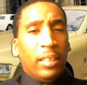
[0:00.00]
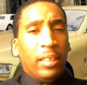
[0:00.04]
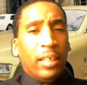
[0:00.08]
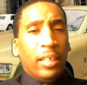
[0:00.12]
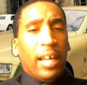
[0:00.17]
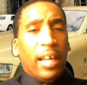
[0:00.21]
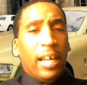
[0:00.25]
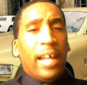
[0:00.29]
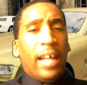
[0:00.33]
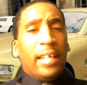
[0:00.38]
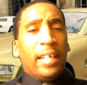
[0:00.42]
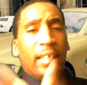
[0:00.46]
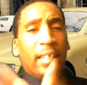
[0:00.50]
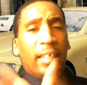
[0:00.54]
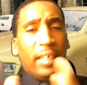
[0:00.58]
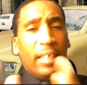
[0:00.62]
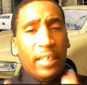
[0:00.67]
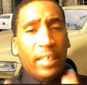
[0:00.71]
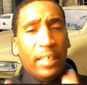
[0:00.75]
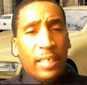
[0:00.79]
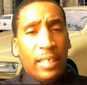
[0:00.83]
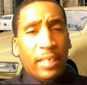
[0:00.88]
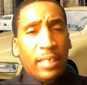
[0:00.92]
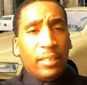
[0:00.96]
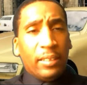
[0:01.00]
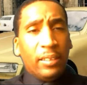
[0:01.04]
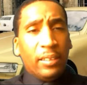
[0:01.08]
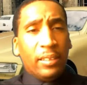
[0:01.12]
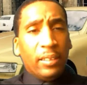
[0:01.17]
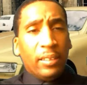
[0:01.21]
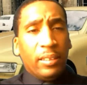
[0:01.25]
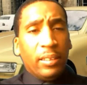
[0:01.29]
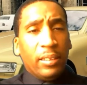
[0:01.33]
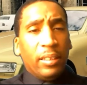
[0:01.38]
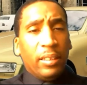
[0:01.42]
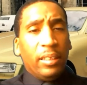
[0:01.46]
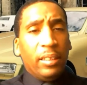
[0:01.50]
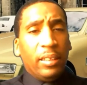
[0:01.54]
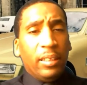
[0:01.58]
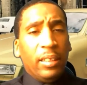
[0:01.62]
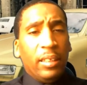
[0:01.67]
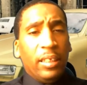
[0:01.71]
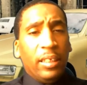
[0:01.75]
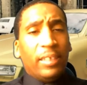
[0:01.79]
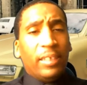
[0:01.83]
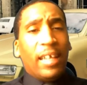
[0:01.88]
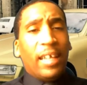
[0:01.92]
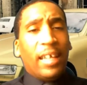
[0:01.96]
at the end:
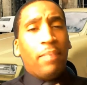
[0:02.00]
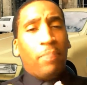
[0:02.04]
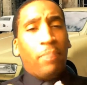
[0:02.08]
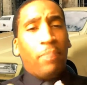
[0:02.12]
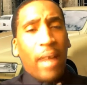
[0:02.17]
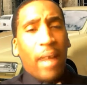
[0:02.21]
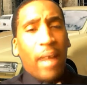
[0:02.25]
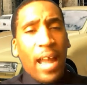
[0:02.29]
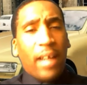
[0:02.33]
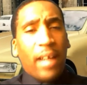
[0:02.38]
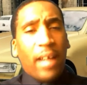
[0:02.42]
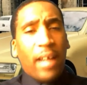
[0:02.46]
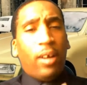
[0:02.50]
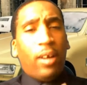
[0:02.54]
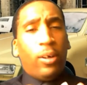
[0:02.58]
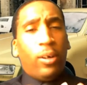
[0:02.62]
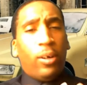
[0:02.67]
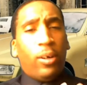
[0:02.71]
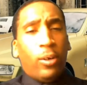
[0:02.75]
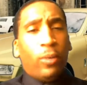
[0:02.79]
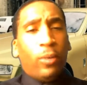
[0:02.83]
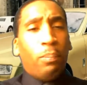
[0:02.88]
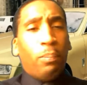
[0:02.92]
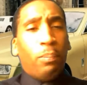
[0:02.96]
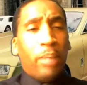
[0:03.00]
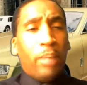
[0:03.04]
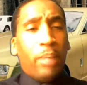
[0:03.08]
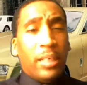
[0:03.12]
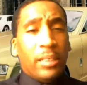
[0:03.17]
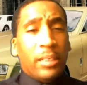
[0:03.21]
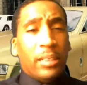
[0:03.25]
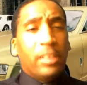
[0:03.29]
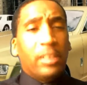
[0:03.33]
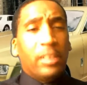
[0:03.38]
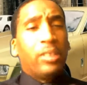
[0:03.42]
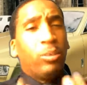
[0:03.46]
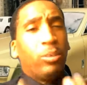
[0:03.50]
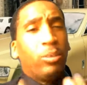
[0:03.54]
is a black-owned business